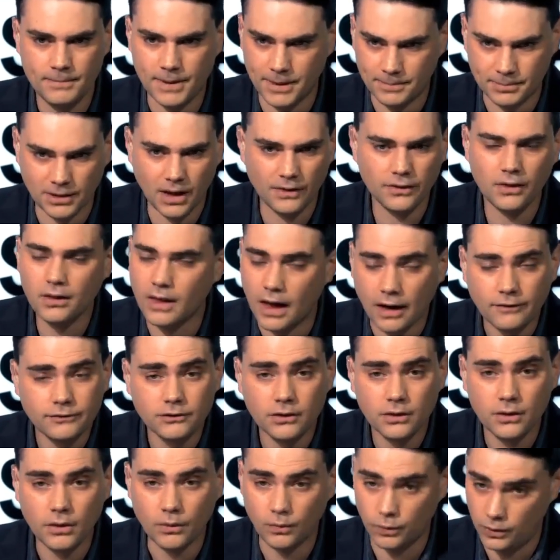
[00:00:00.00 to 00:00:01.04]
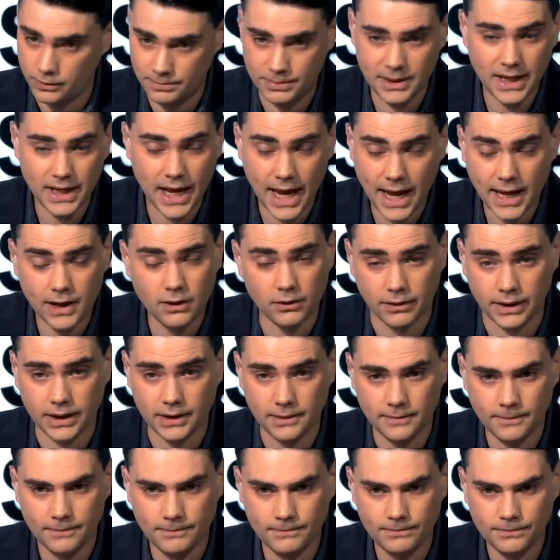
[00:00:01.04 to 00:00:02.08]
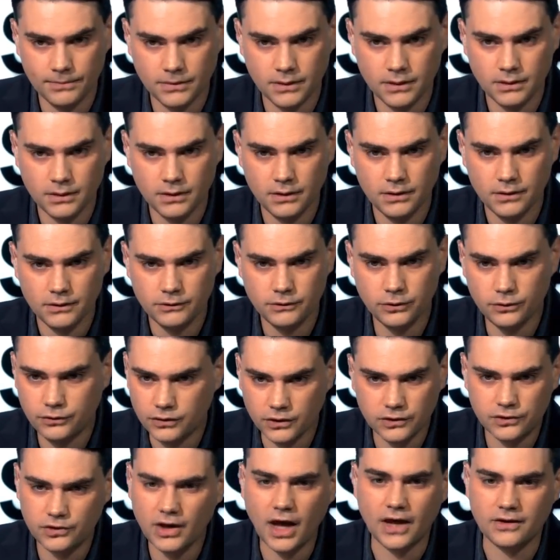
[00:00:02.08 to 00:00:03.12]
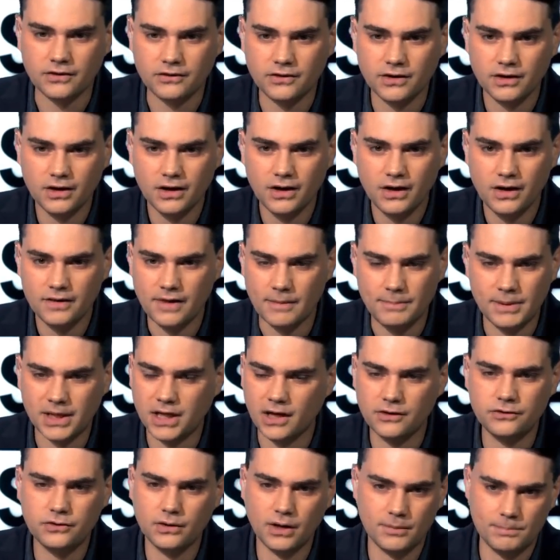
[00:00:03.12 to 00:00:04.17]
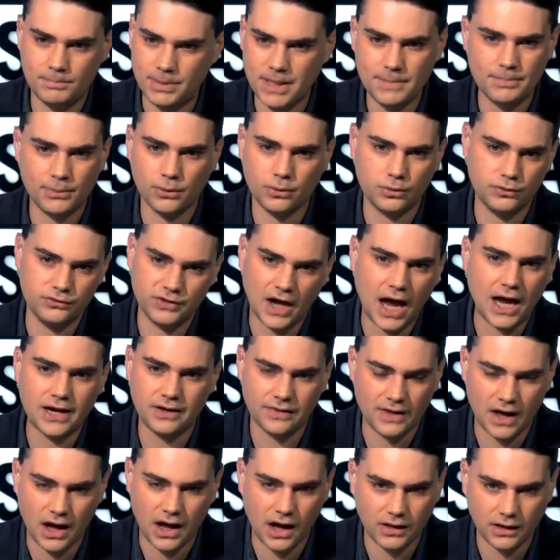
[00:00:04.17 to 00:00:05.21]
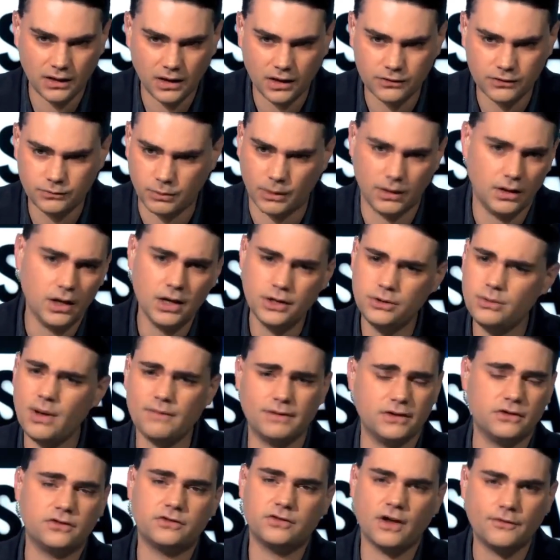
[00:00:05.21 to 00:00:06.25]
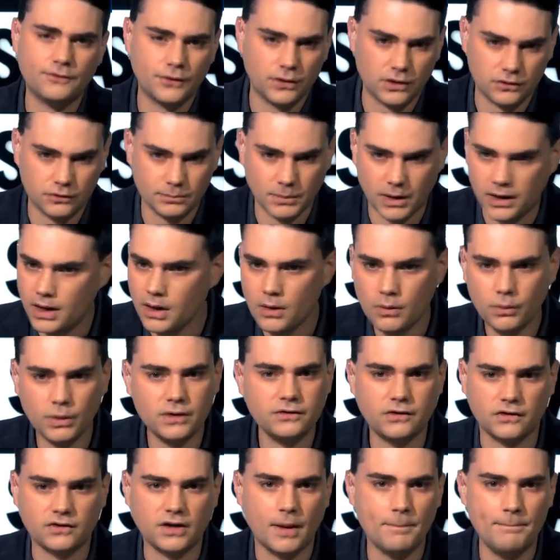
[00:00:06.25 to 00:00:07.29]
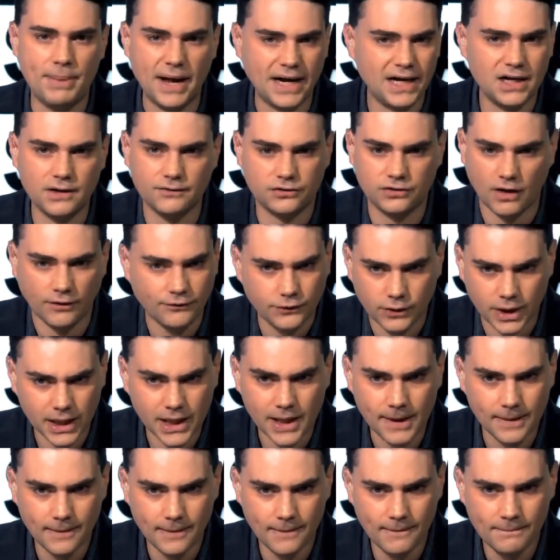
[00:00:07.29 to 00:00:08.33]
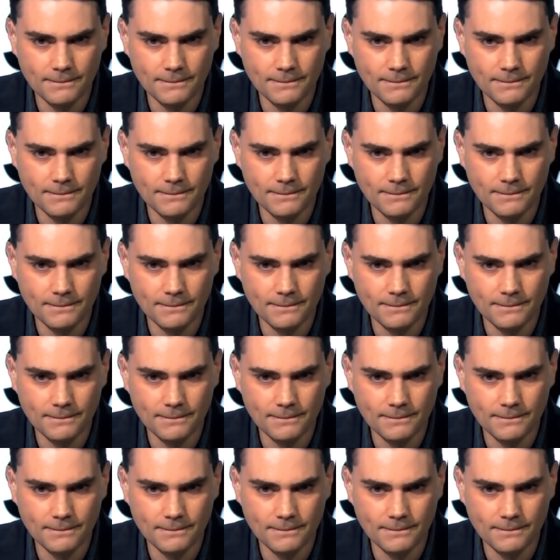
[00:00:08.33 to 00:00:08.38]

People on the left would be angry to suggest that because you had people who died in the Holocaust, well, you haven't suffered as, what is this, competitive suffering?